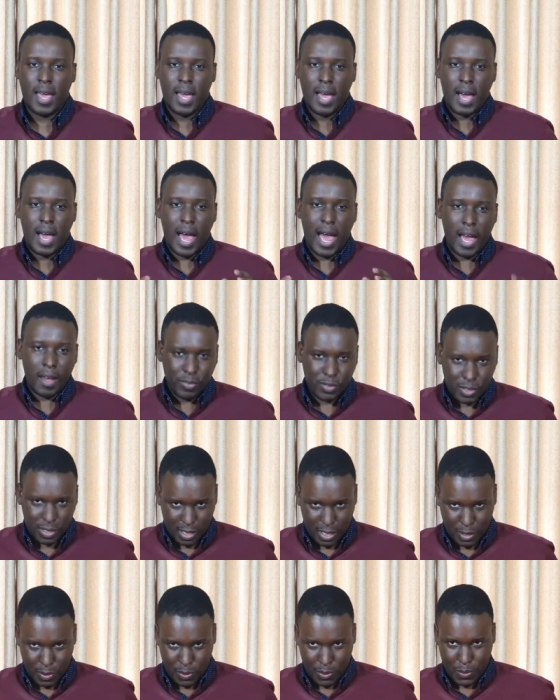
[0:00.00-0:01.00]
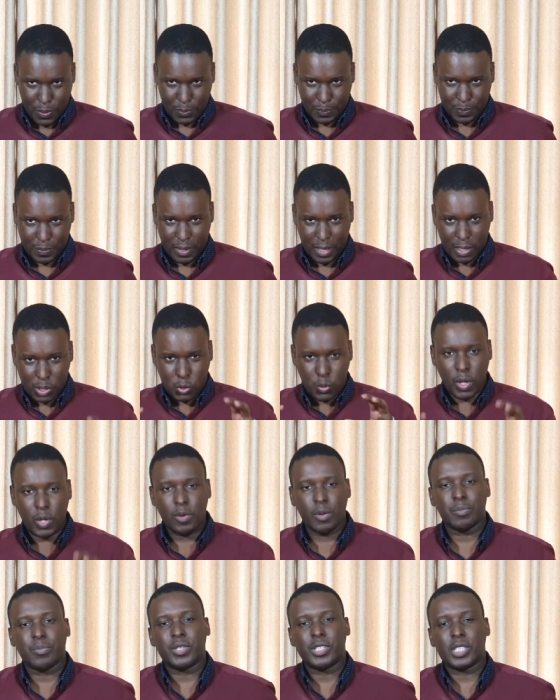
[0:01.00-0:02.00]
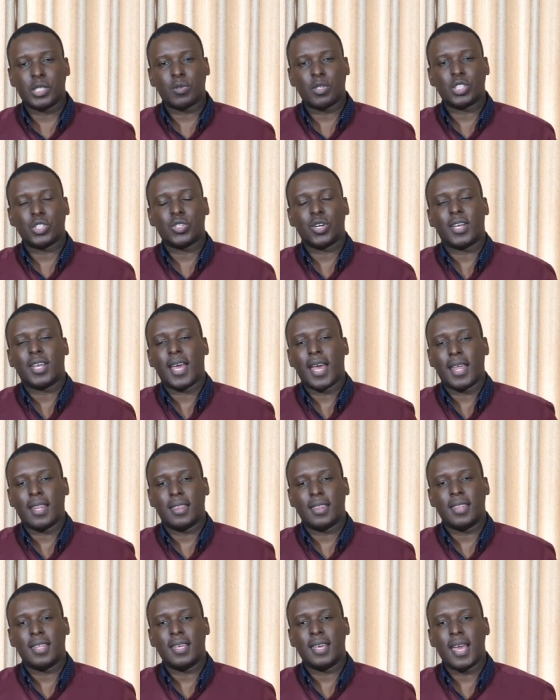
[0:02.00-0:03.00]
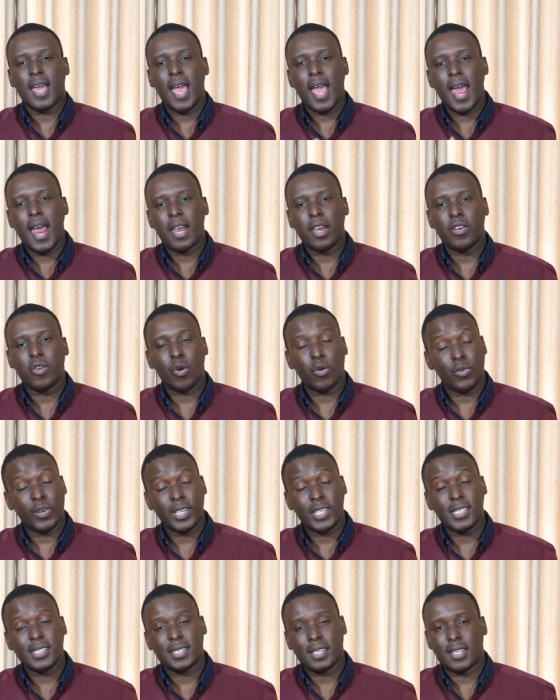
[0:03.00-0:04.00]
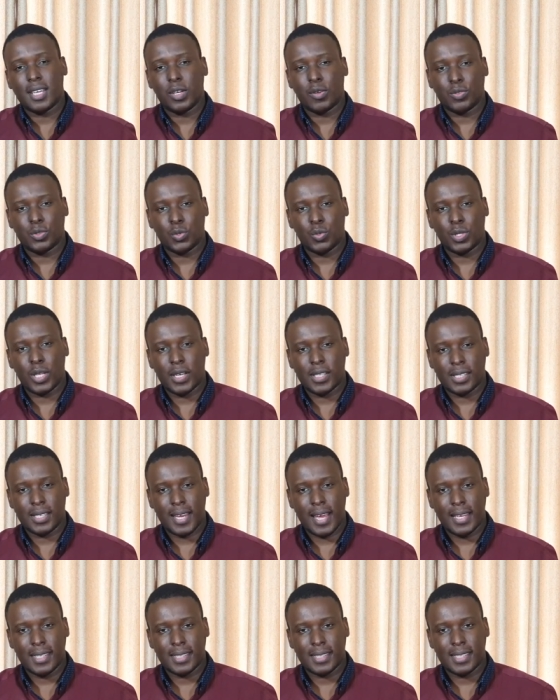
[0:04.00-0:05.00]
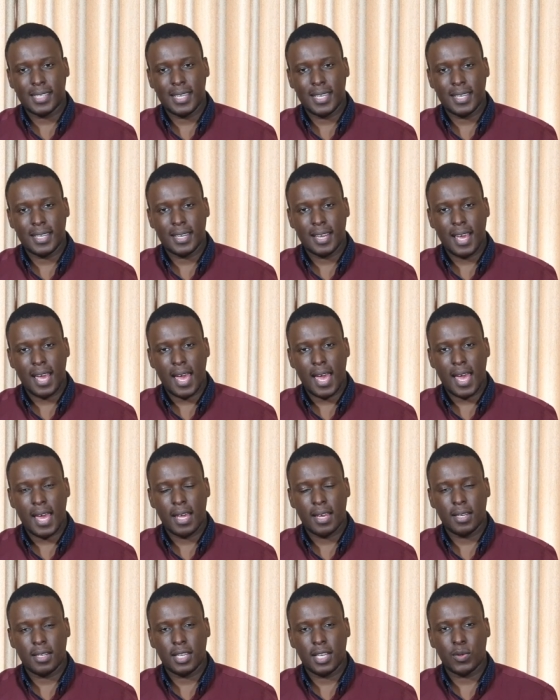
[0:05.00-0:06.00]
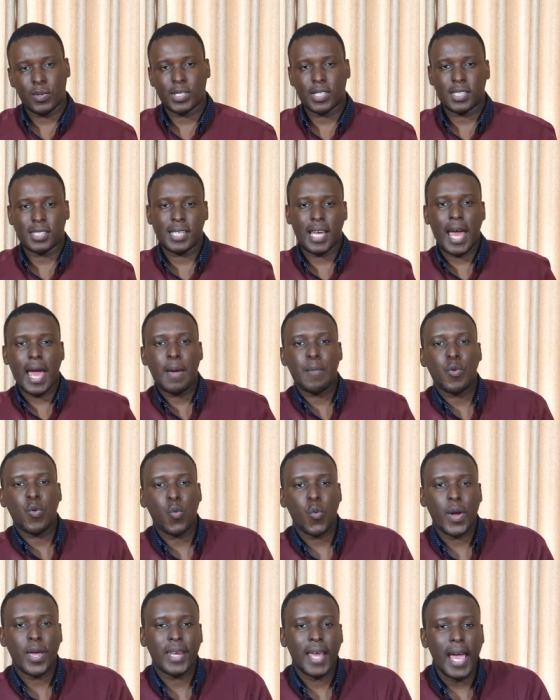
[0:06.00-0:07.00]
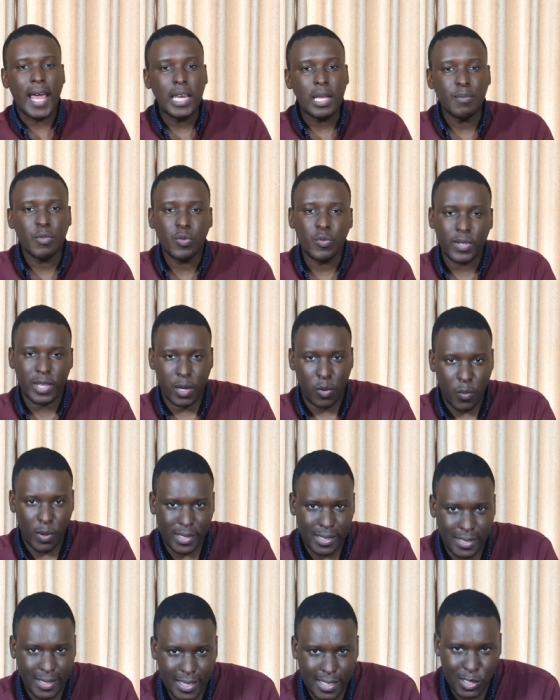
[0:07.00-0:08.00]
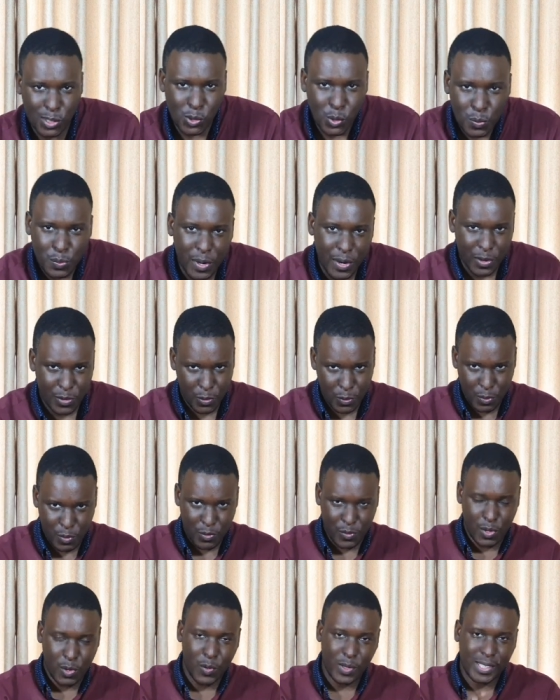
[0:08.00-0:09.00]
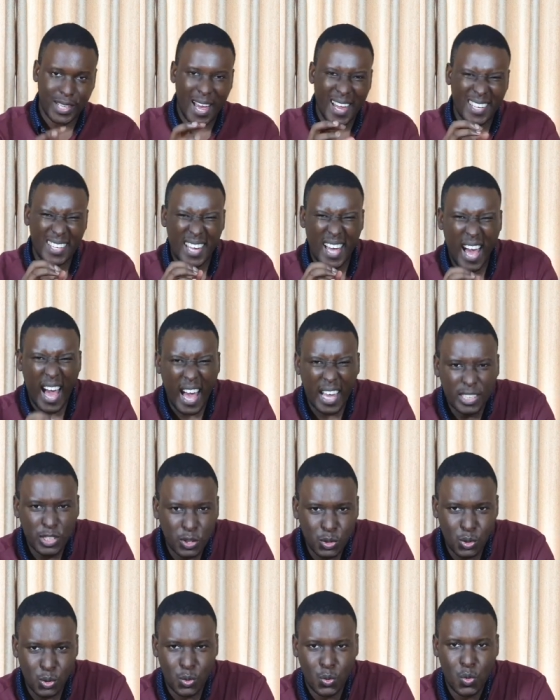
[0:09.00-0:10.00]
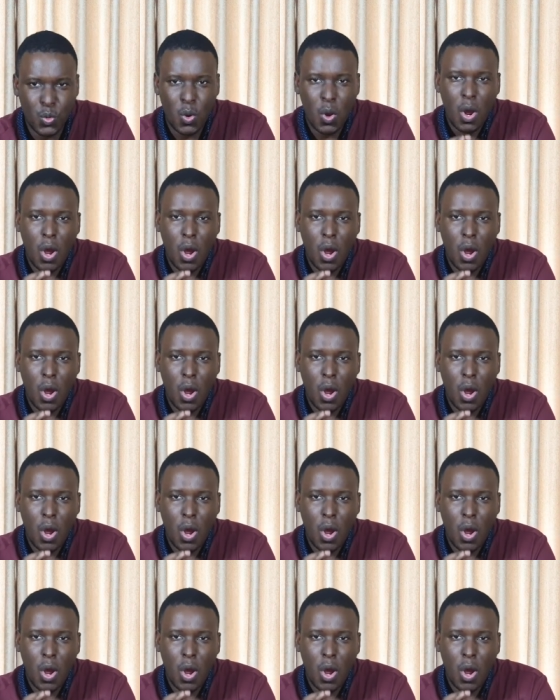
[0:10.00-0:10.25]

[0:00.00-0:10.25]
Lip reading: I have to tell you, 21 Bridges was shot at the end, or released at the end of 2019, and it was a time when any movie that wasn't a superhero movie was under undue